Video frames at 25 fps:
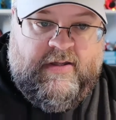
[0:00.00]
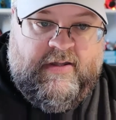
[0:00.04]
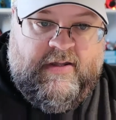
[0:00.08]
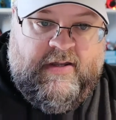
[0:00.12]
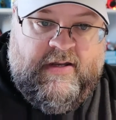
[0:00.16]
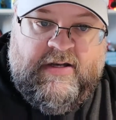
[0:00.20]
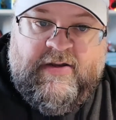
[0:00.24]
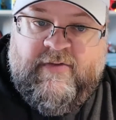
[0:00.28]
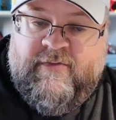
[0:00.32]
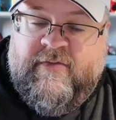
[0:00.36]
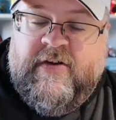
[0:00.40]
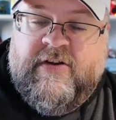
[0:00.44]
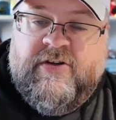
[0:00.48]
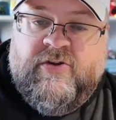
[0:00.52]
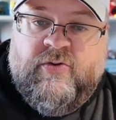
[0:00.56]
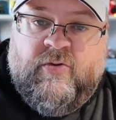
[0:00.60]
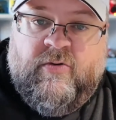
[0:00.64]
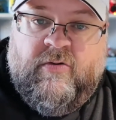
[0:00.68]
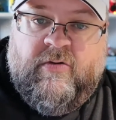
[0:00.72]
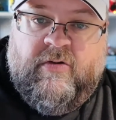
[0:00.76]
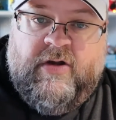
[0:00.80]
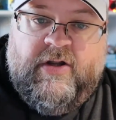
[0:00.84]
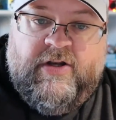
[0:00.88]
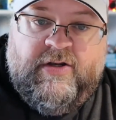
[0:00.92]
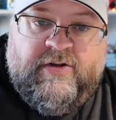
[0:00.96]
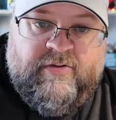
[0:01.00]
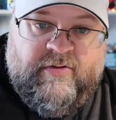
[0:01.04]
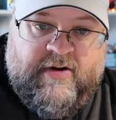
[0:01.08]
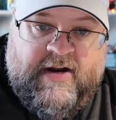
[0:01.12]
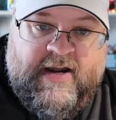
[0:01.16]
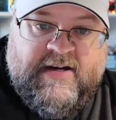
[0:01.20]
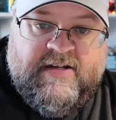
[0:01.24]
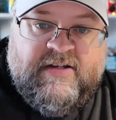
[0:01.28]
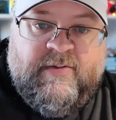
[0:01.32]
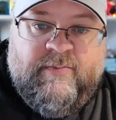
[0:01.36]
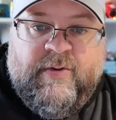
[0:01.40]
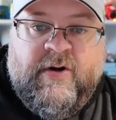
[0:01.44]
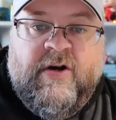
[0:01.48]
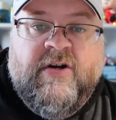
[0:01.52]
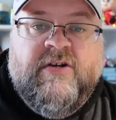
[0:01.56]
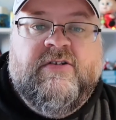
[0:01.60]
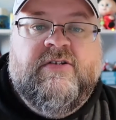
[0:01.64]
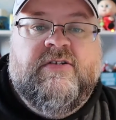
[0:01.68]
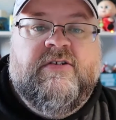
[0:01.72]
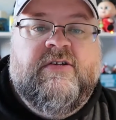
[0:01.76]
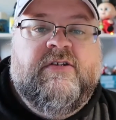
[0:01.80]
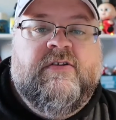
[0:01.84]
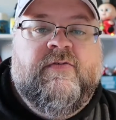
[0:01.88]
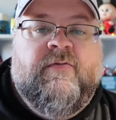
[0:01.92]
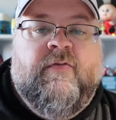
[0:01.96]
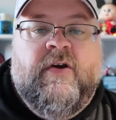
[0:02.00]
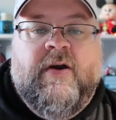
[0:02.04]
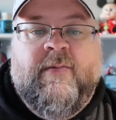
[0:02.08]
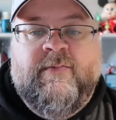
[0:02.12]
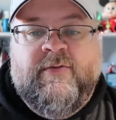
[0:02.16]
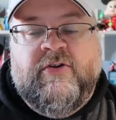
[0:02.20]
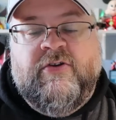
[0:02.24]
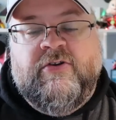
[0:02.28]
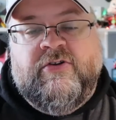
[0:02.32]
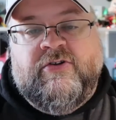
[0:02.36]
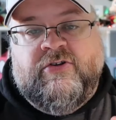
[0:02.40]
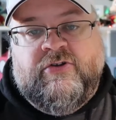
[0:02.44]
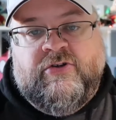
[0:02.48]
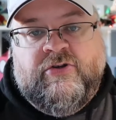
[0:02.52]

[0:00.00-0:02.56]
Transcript: individual attraction purchases for up to